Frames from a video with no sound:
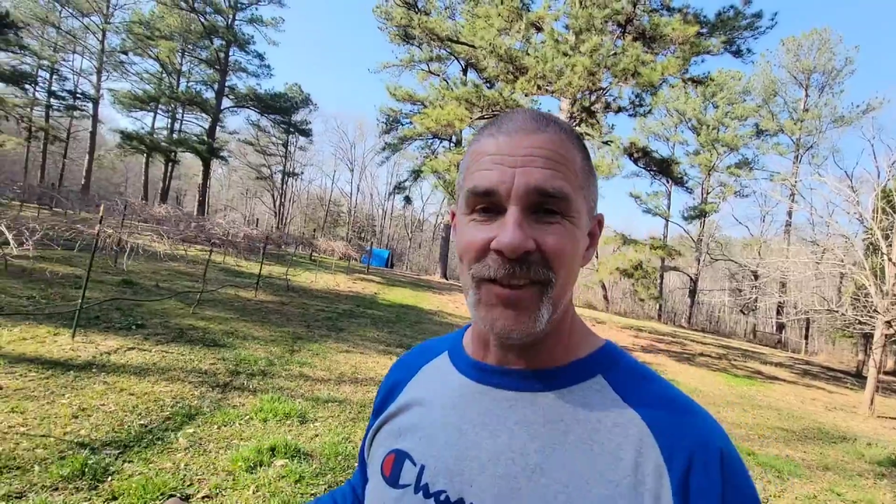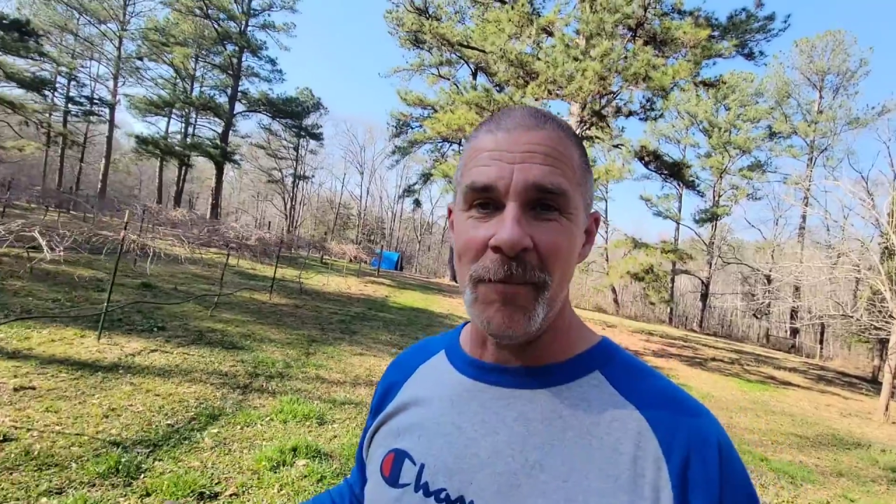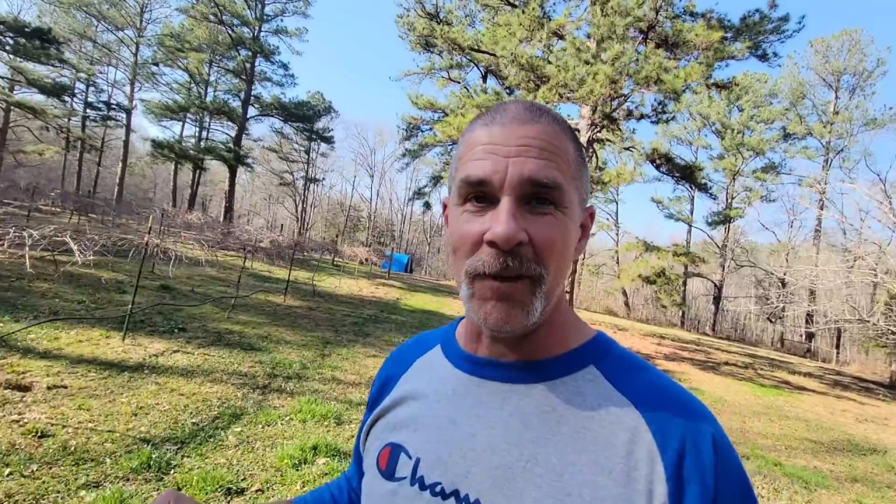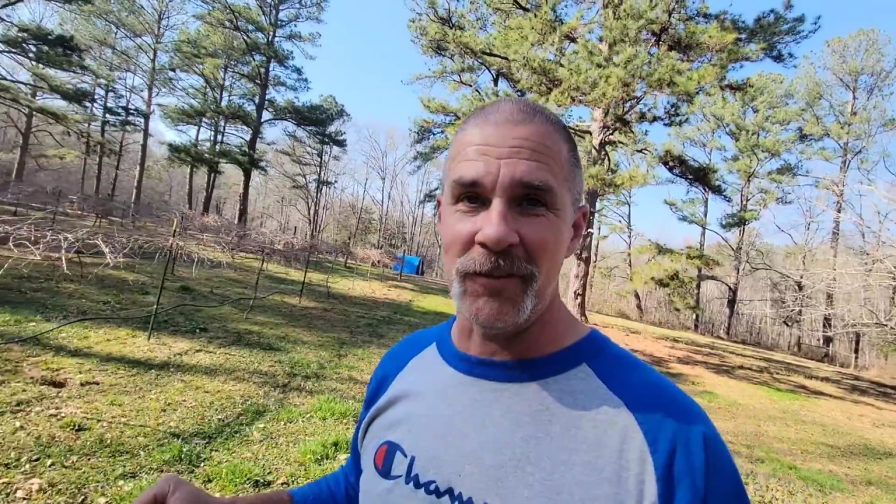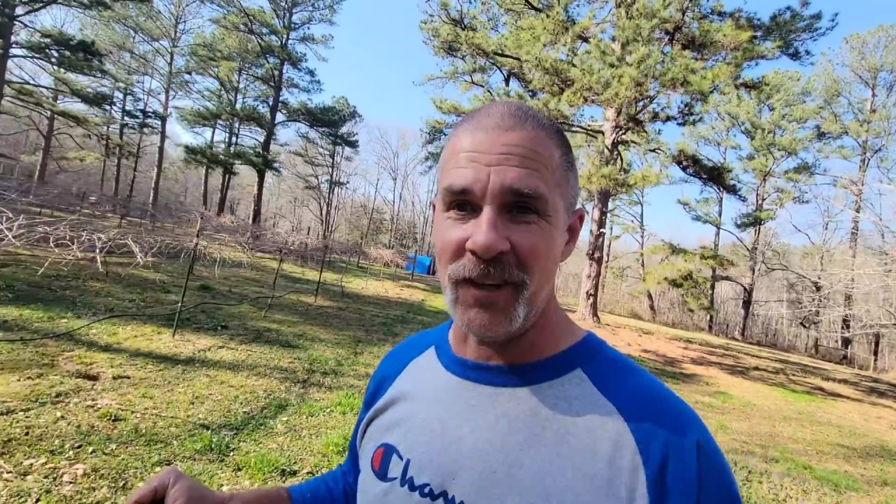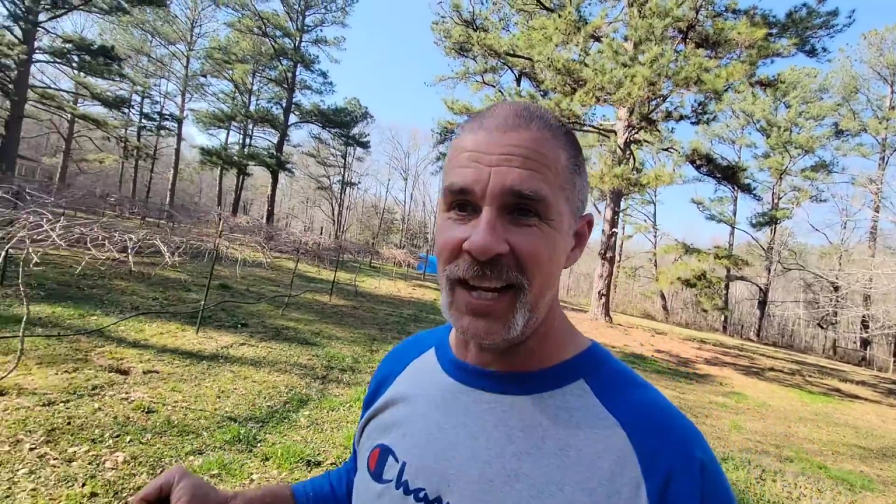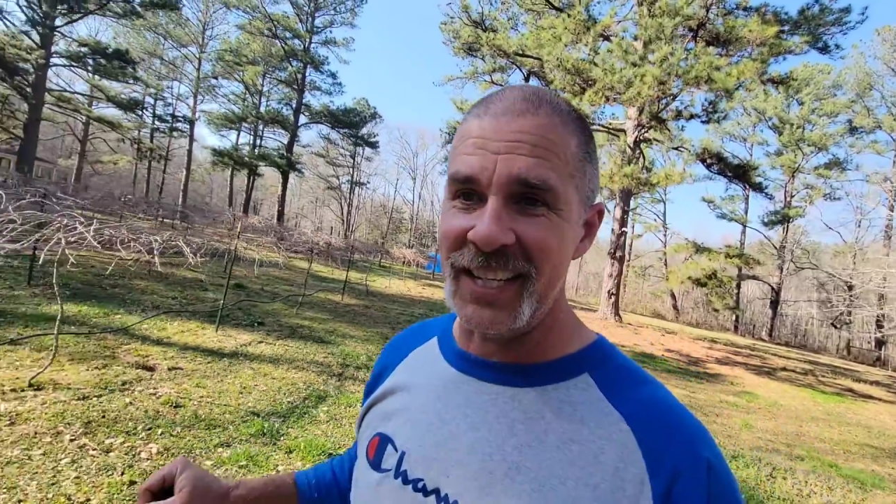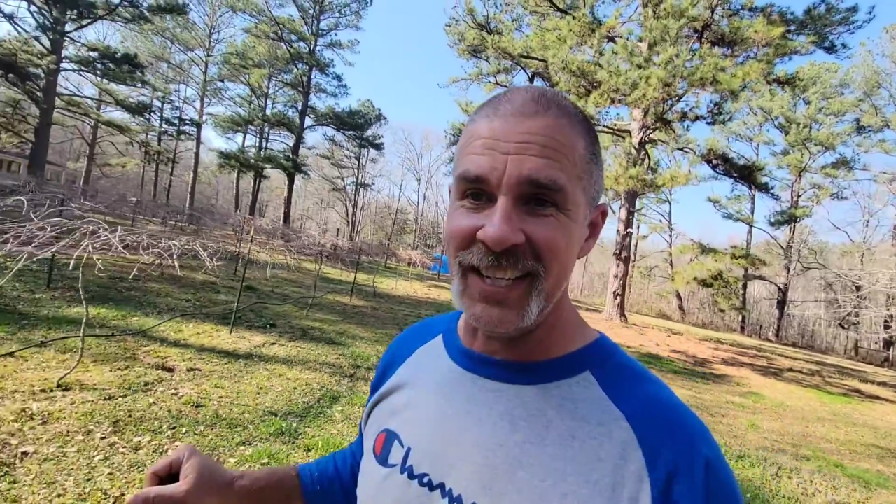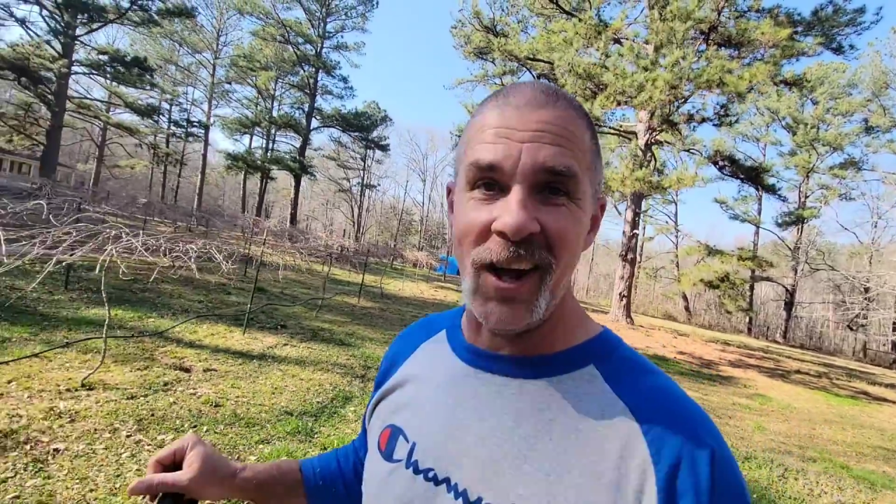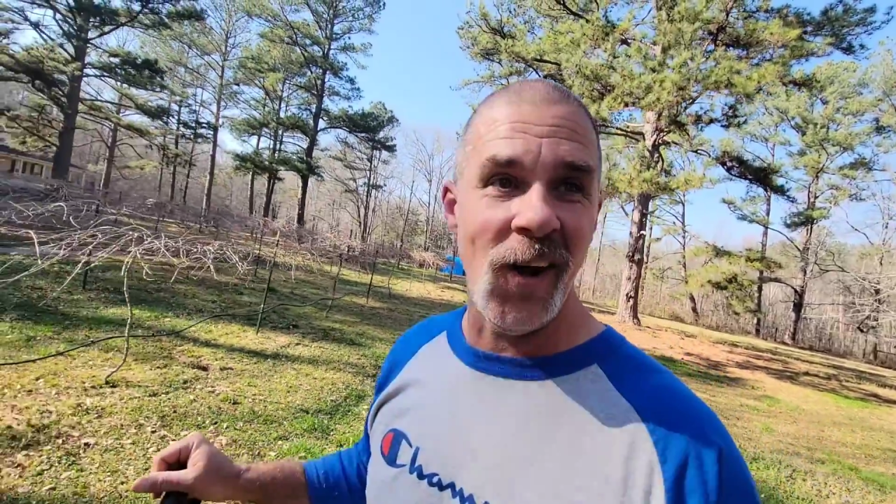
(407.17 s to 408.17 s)
so I'm going to try
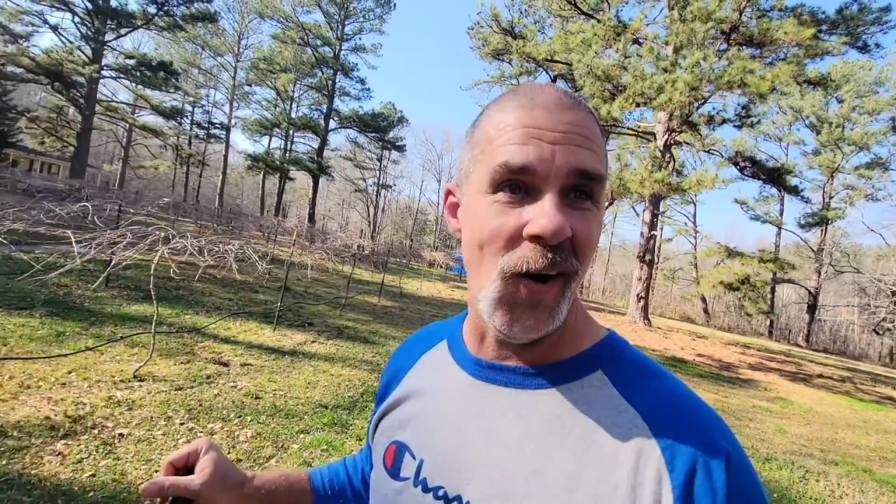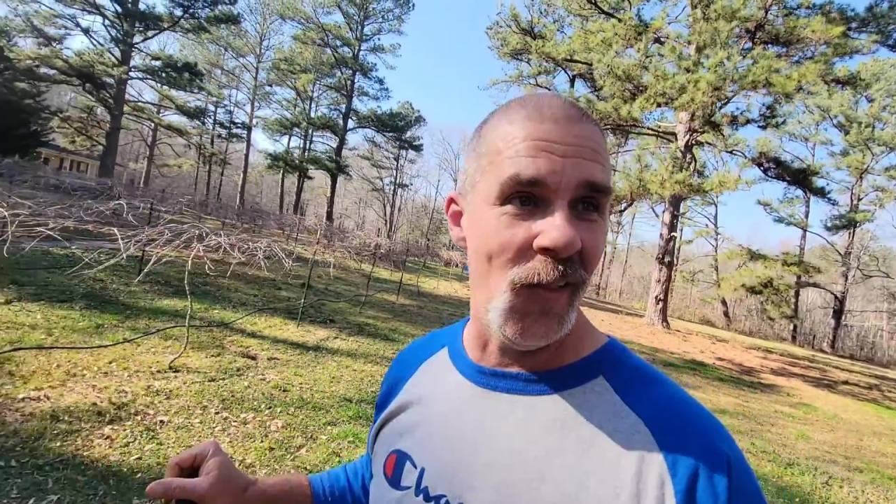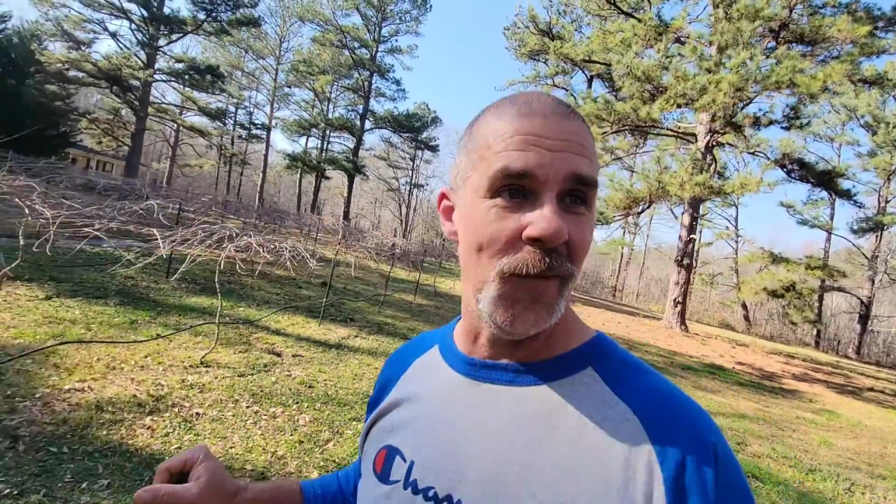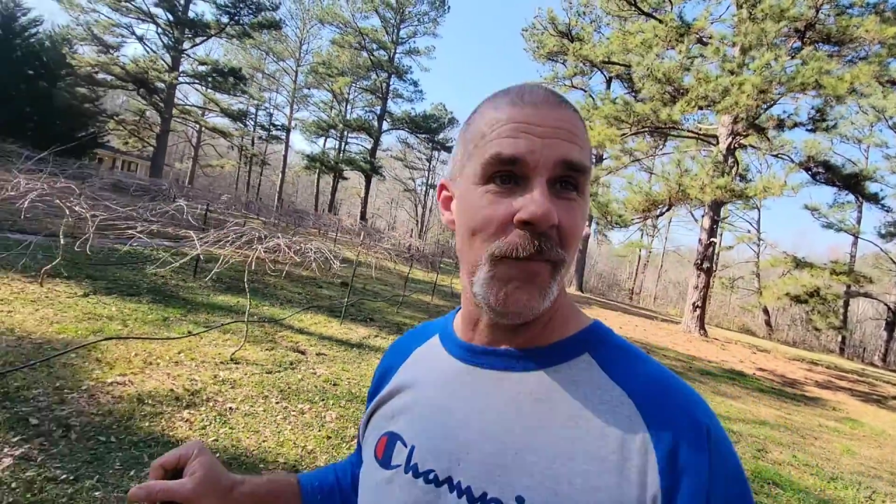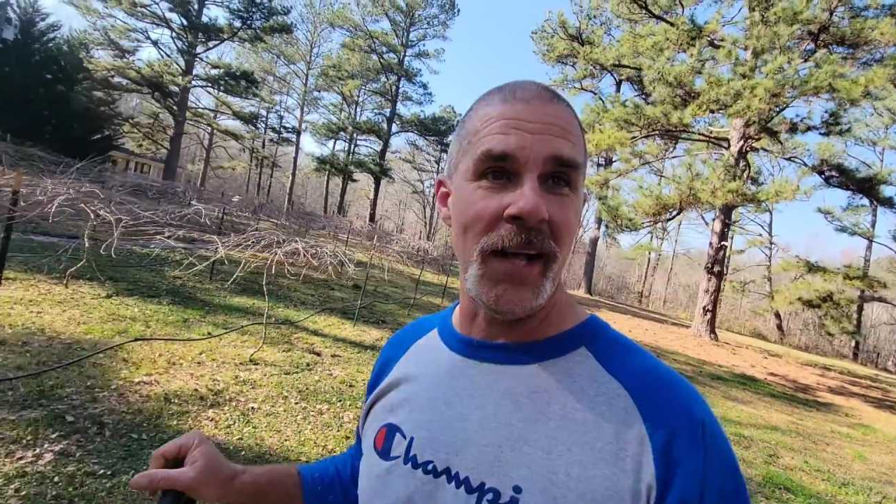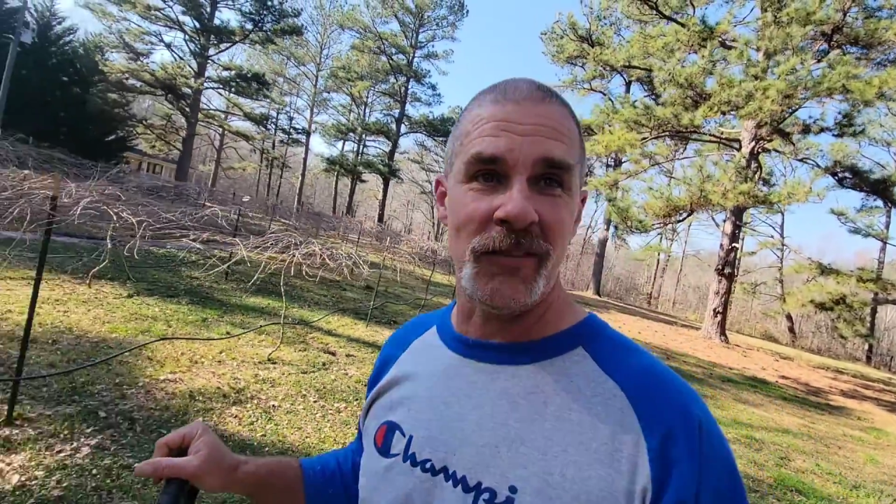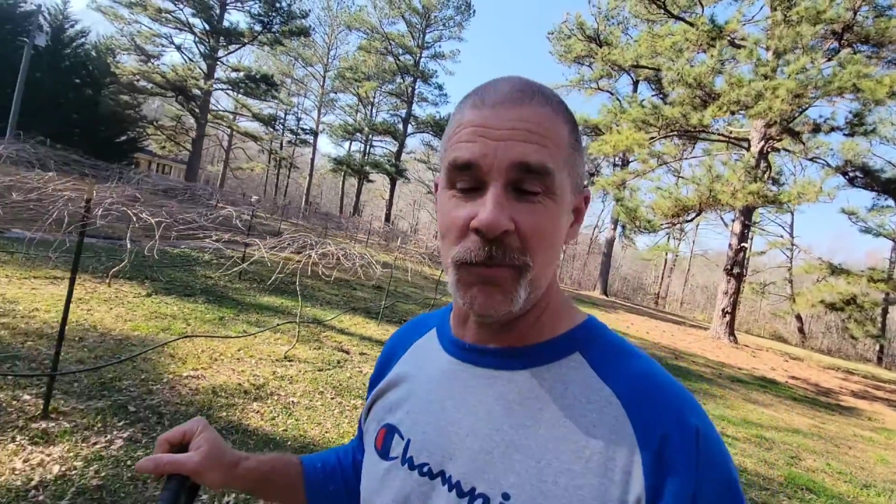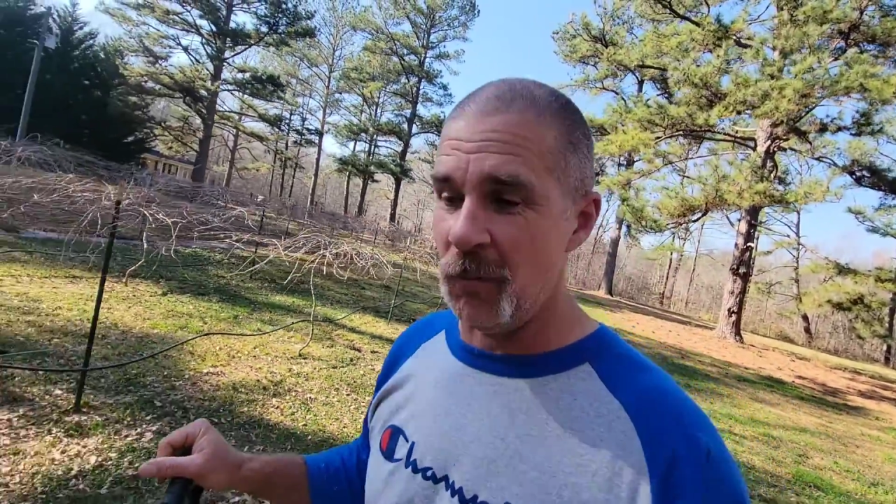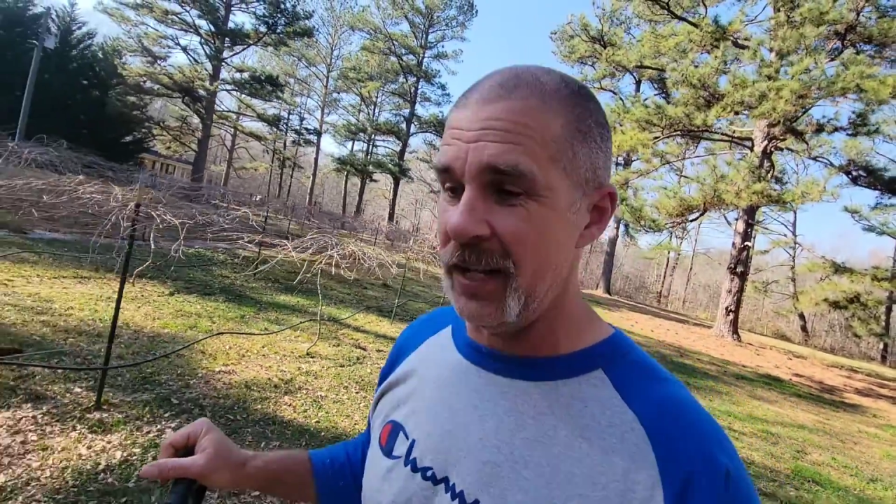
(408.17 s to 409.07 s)
to get all the possible